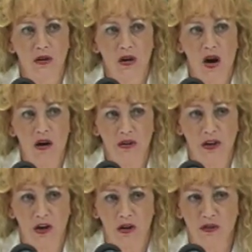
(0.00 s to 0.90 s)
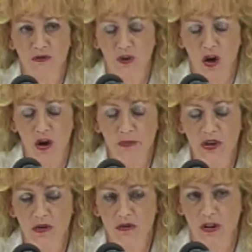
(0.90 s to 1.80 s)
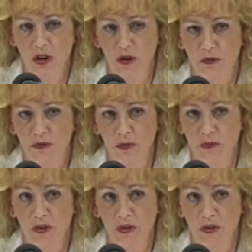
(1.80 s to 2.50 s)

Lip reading: hauling costs for our milk to go from